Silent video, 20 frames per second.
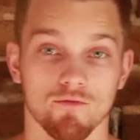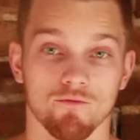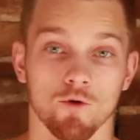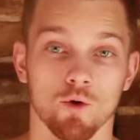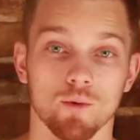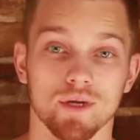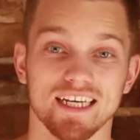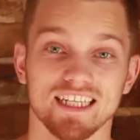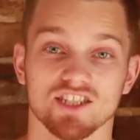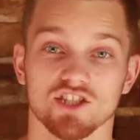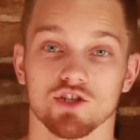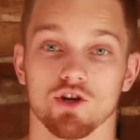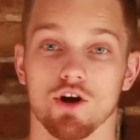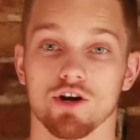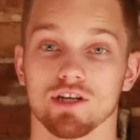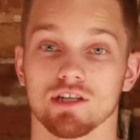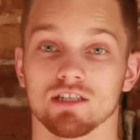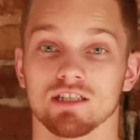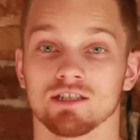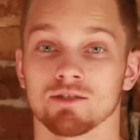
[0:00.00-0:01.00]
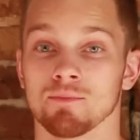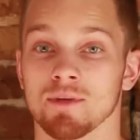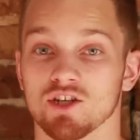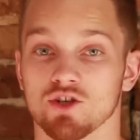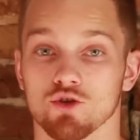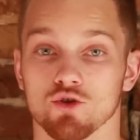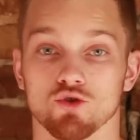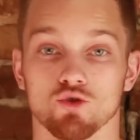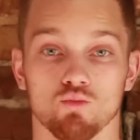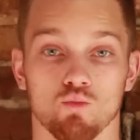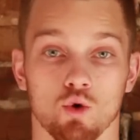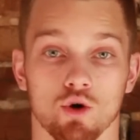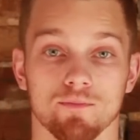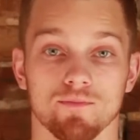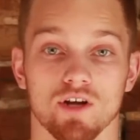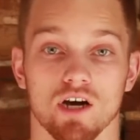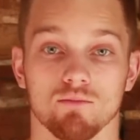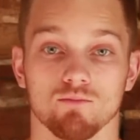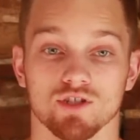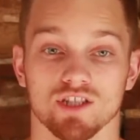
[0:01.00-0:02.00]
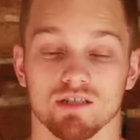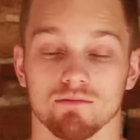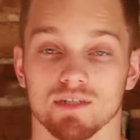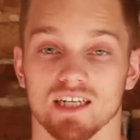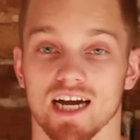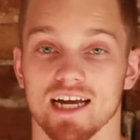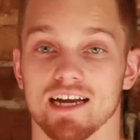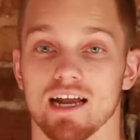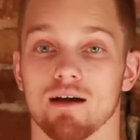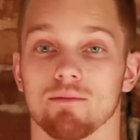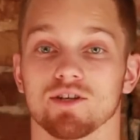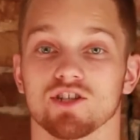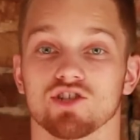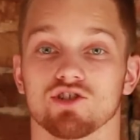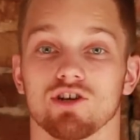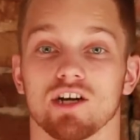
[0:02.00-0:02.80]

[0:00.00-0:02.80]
before we get started, let's make sure you're warmed up with some dynamic